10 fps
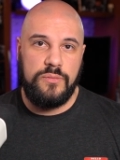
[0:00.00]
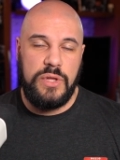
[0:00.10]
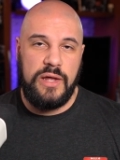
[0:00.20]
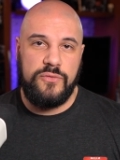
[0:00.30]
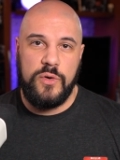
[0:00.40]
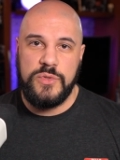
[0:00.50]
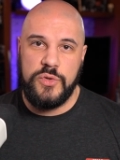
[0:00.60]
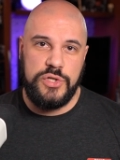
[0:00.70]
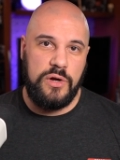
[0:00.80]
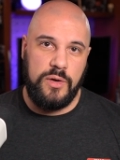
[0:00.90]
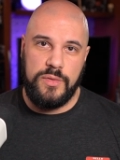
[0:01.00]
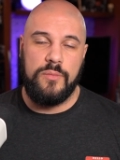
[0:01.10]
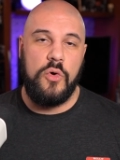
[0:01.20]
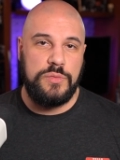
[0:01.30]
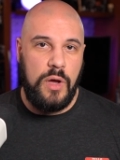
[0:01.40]
platforms, which are the
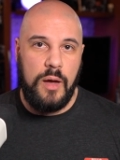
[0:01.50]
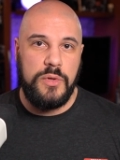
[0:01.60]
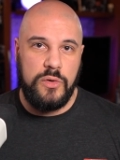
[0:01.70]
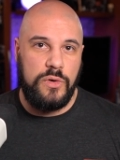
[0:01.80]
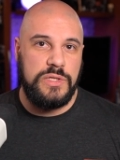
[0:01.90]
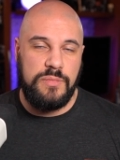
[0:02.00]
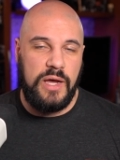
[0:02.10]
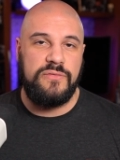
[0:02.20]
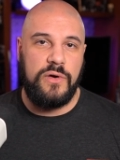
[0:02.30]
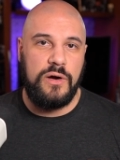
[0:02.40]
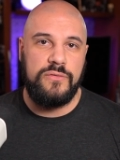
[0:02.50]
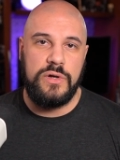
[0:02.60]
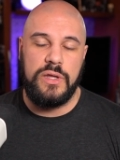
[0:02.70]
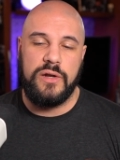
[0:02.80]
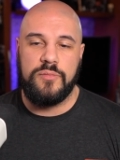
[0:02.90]
most popular ones by far for a
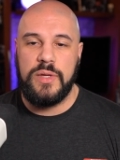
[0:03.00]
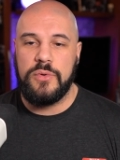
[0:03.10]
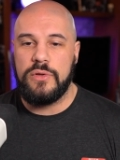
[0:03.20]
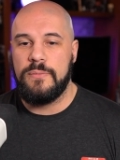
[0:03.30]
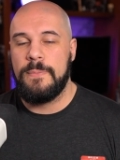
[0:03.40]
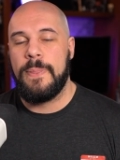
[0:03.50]
lot of people.